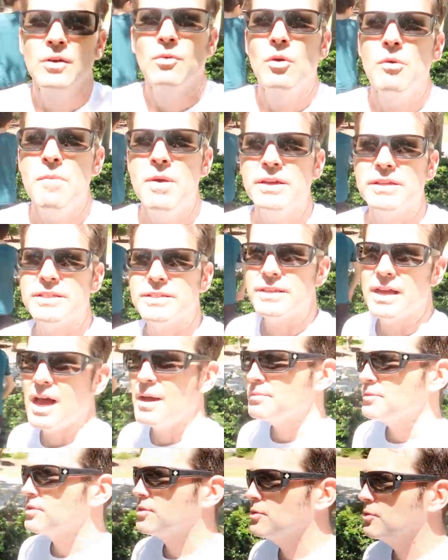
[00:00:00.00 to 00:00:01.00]
We made a
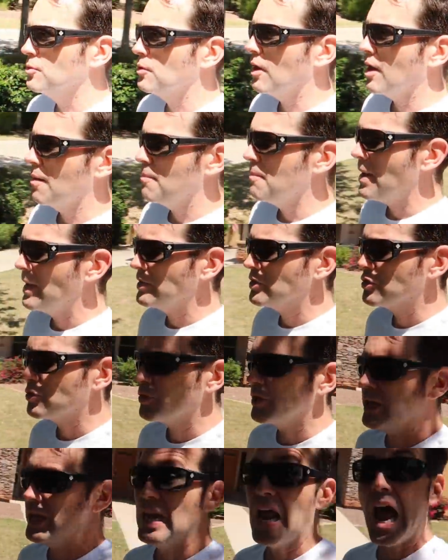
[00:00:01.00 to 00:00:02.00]
stop to Main
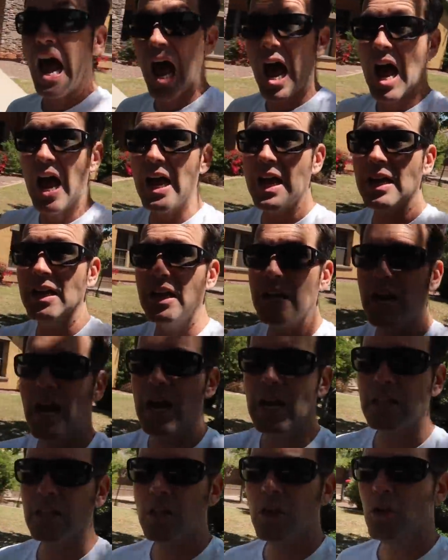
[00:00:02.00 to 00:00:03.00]
Street, and I
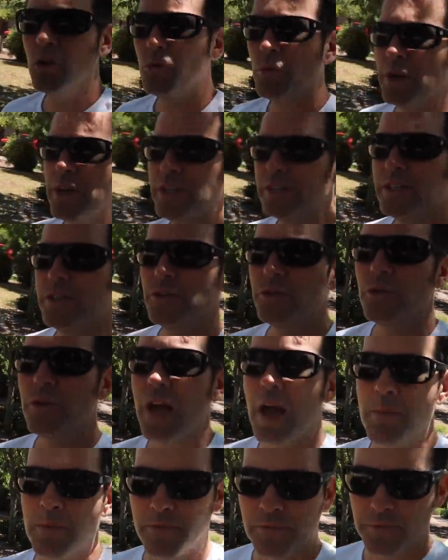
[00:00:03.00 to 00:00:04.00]
alone went into
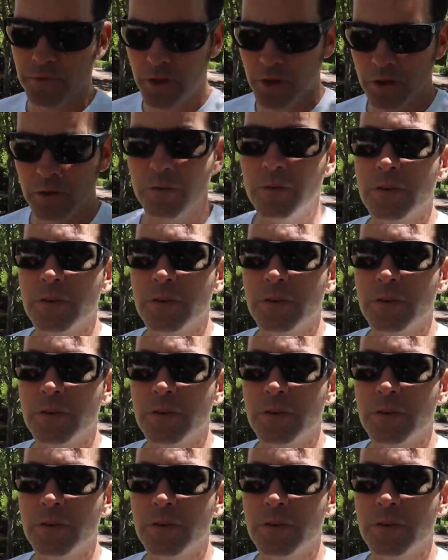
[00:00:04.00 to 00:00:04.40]
Ebb and Flow.